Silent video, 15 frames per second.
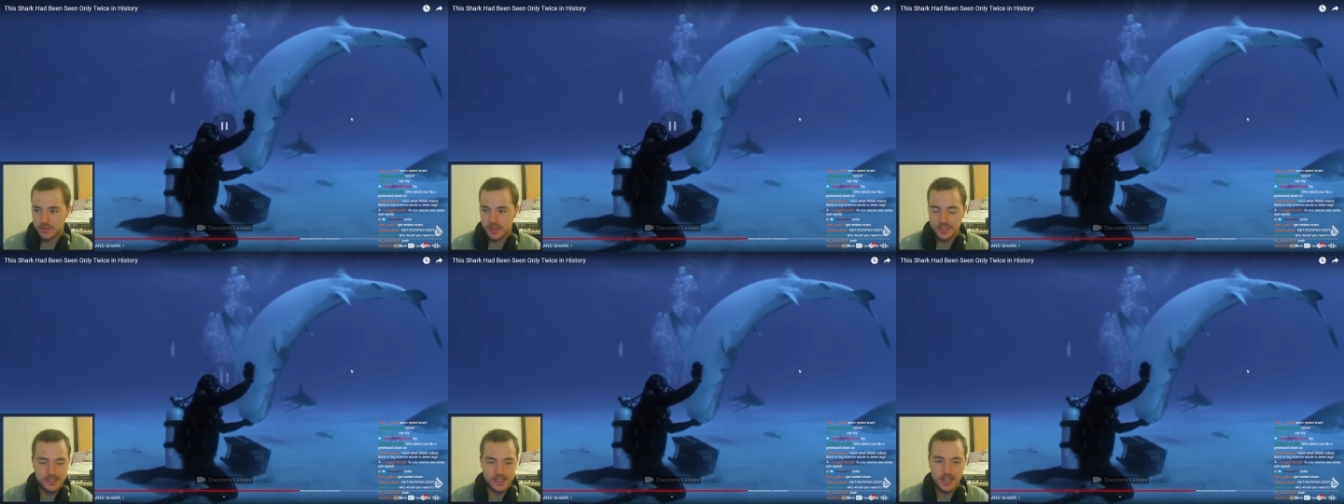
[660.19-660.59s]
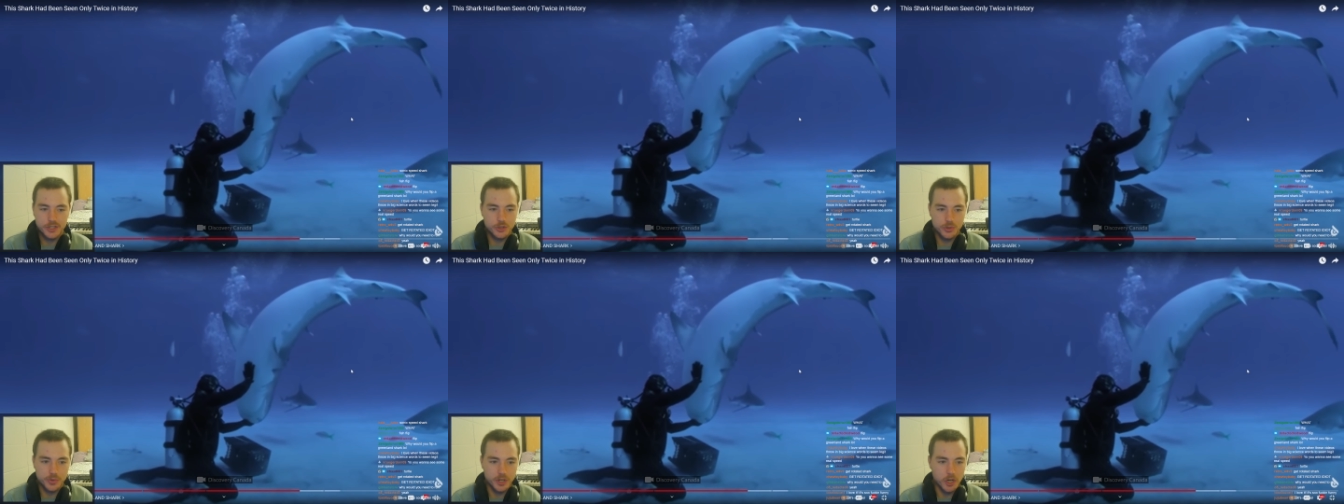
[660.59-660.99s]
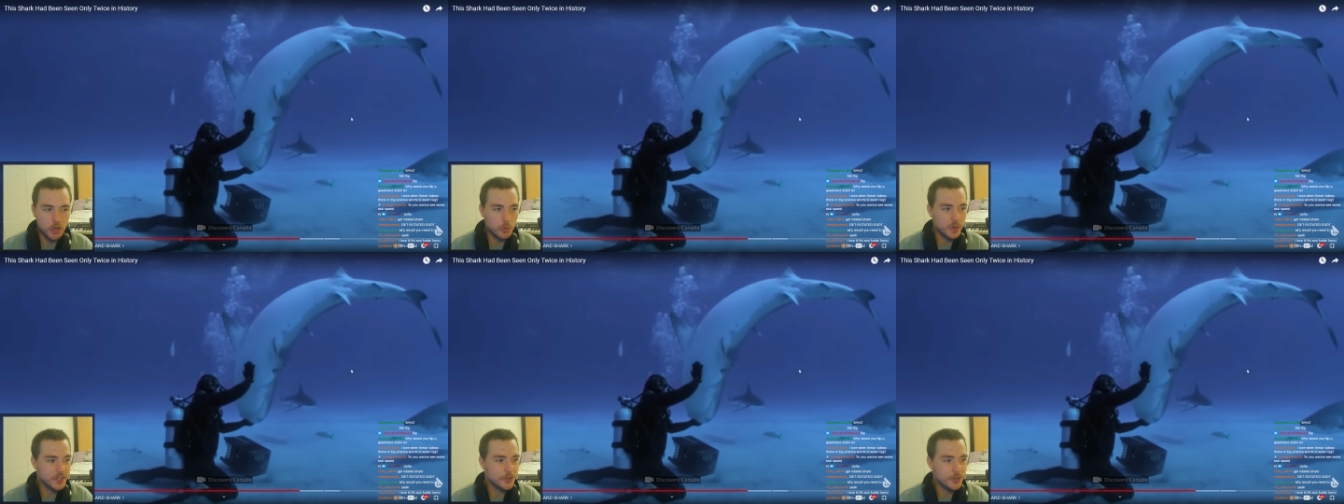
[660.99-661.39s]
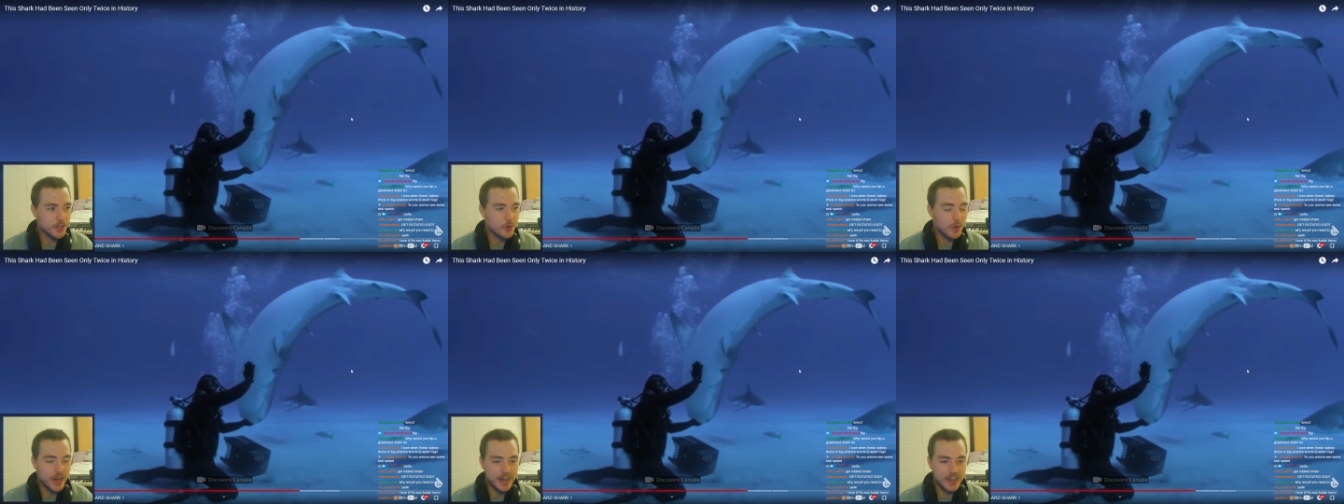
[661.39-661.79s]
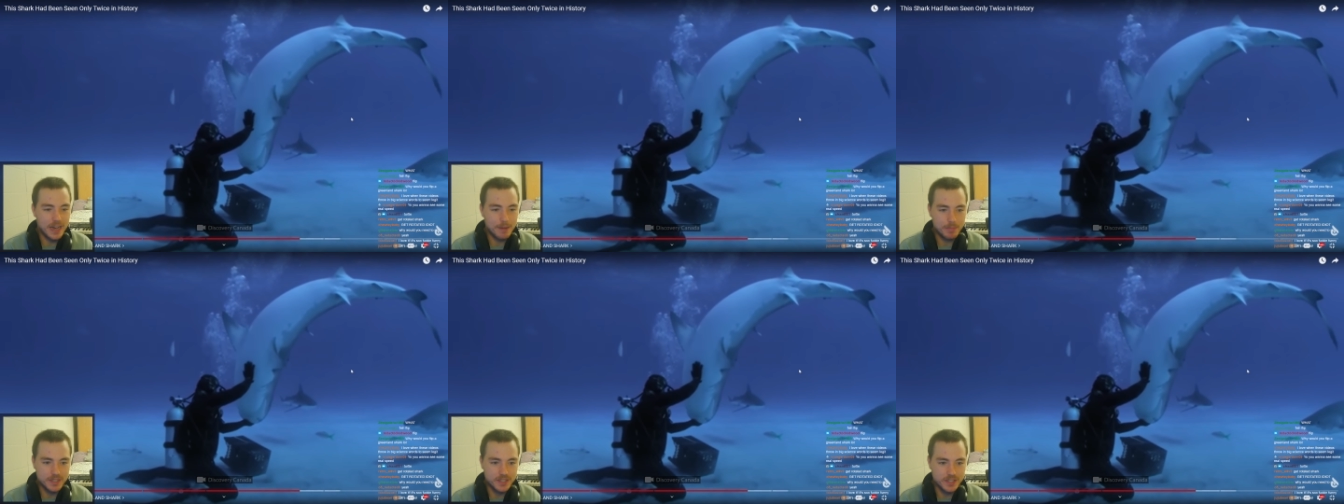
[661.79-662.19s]
That's not true at all. We do know why it
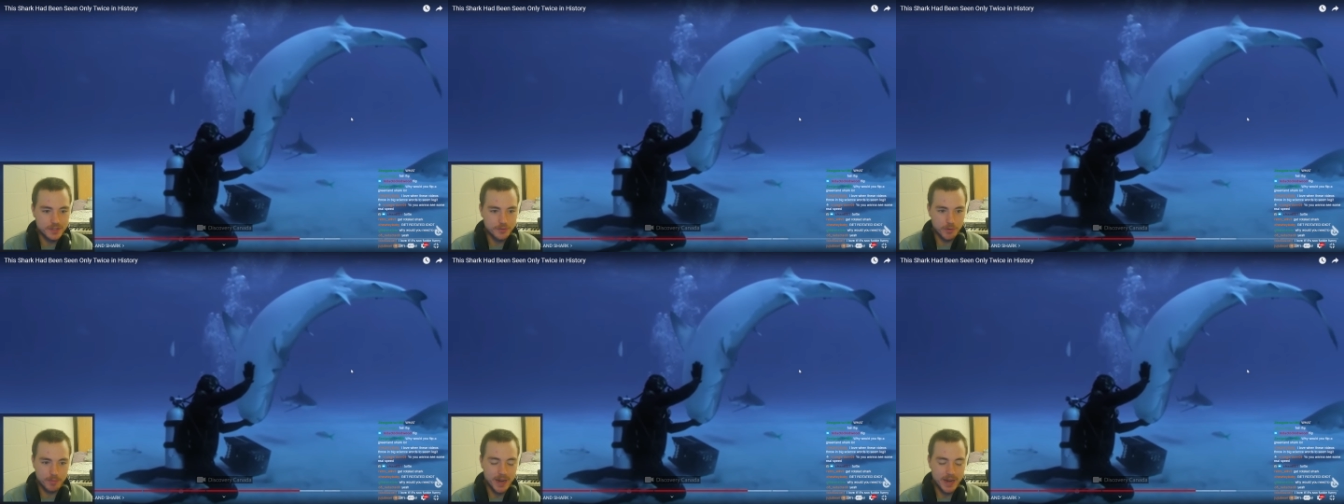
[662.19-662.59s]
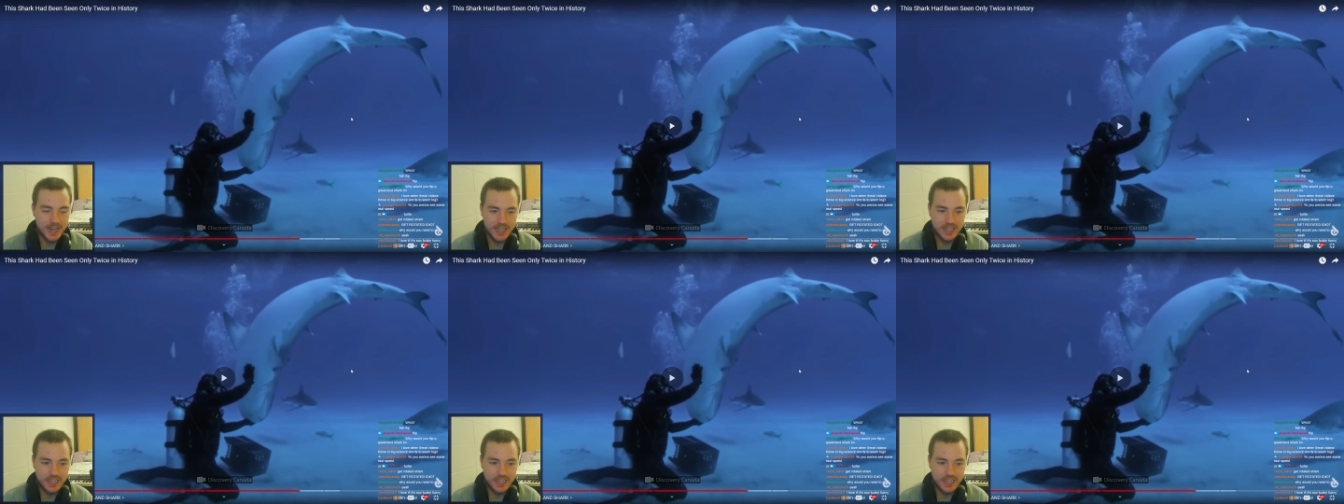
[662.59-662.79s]
happens. It's for mating.